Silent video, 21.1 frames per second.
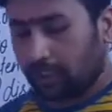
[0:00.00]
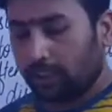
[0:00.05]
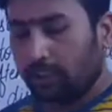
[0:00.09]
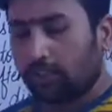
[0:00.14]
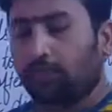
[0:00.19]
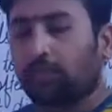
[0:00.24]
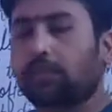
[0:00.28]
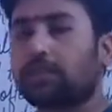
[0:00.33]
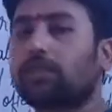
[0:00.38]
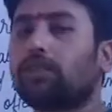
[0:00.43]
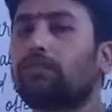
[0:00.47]

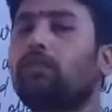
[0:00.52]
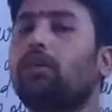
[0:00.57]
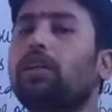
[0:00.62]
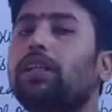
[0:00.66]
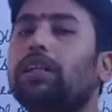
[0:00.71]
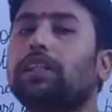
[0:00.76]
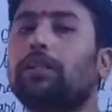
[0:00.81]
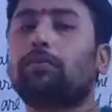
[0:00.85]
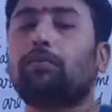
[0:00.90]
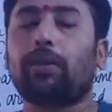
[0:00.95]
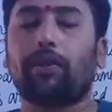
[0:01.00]
First of all,
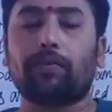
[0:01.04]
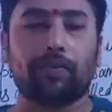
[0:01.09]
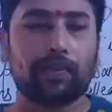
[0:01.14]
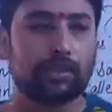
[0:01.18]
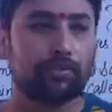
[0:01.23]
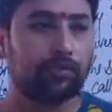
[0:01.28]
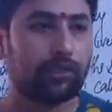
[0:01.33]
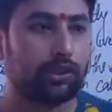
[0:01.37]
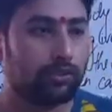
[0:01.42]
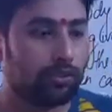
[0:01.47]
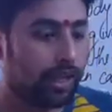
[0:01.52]
in the previous
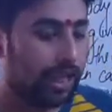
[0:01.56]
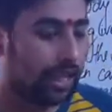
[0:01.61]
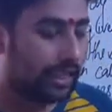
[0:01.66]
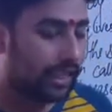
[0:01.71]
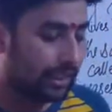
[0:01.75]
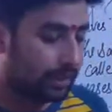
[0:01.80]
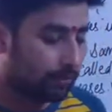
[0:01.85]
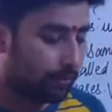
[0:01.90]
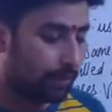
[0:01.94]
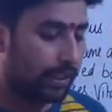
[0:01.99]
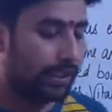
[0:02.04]
video, I had
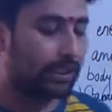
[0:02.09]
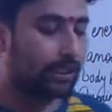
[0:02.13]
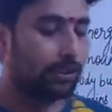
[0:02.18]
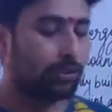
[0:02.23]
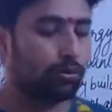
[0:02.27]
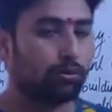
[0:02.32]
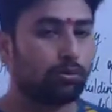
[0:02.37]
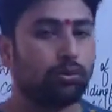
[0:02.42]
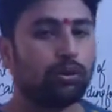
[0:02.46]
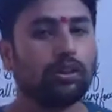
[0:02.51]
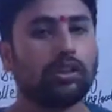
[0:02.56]
explained
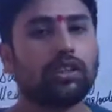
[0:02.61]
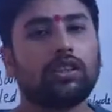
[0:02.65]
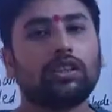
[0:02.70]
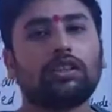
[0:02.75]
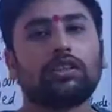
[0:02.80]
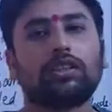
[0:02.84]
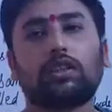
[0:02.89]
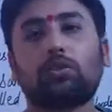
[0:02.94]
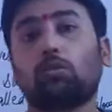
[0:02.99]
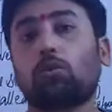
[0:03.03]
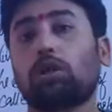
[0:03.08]
you
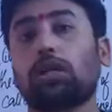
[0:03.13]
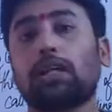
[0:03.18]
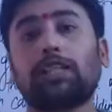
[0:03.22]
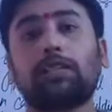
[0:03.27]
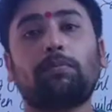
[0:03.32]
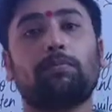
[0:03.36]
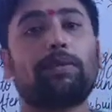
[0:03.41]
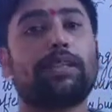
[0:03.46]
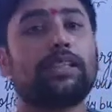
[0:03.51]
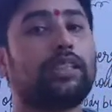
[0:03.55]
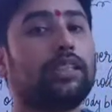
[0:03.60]
that what are the
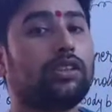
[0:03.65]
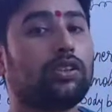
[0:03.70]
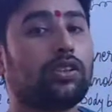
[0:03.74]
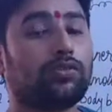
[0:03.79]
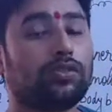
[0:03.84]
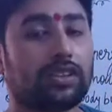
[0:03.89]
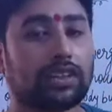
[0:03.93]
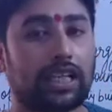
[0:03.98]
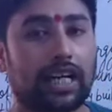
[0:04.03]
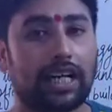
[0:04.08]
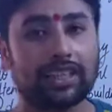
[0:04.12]
presence of
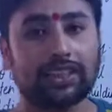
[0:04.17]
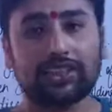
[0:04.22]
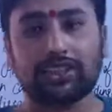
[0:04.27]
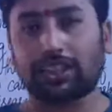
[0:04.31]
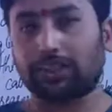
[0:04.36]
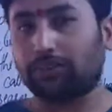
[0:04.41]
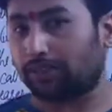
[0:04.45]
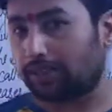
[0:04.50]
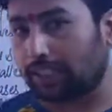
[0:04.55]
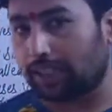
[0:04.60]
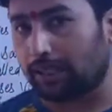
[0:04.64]
starch.
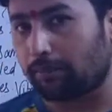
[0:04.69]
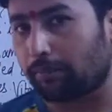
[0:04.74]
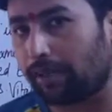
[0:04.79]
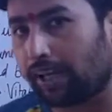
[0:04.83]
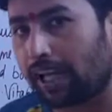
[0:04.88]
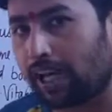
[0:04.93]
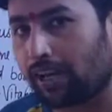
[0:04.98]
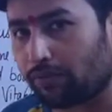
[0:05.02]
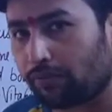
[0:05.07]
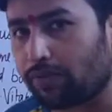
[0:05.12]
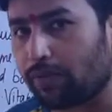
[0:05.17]
Can you tell me?
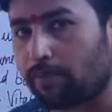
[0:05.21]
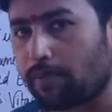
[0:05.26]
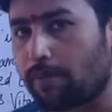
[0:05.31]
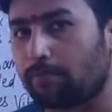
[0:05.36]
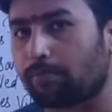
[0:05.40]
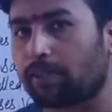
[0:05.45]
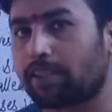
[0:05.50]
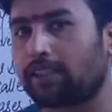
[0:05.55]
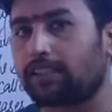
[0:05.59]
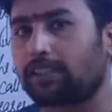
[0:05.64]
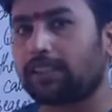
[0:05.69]
Have you
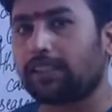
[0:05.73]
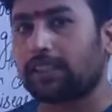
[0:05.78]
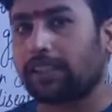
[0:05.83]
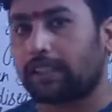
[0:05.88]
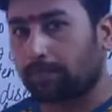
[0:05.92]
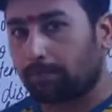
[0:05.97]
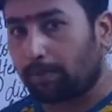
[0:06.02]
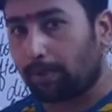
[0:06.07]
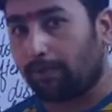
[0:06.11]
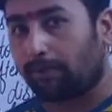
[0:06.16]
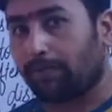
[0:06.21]
remembered? In the
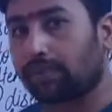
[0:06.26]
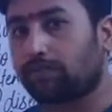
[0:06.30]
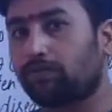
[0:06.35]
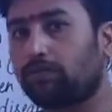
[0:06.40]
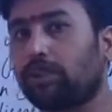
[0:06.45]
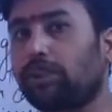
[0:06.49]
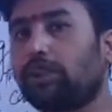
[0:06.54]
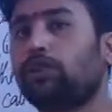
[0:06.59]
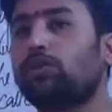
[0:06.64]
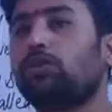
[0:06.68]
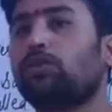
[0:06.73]
previous
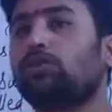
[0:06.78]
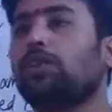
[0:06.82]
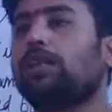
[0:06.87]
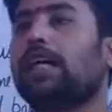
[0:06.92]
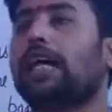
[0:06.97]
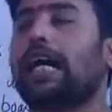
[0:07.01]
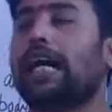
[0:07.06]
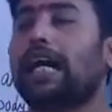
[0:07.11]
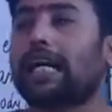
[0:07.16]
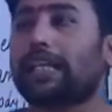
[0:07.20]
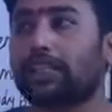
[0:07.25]
video,
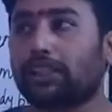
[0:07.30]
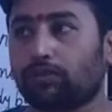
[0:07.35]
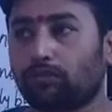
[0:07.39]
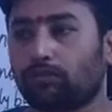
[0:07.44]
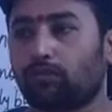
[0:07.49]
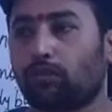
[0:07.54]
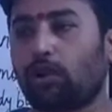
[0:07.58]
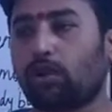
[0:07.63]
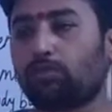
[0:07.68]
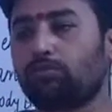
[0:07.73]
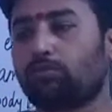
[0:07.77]
I had
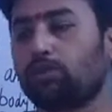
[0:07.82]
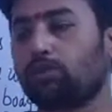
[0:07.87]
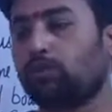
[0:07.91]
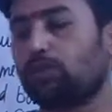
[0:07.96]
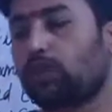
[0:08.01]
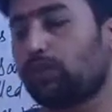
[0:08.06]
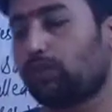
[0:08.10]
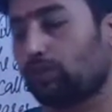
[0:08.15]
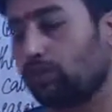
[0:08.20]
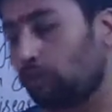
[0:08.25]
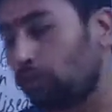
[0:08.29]
informed you if you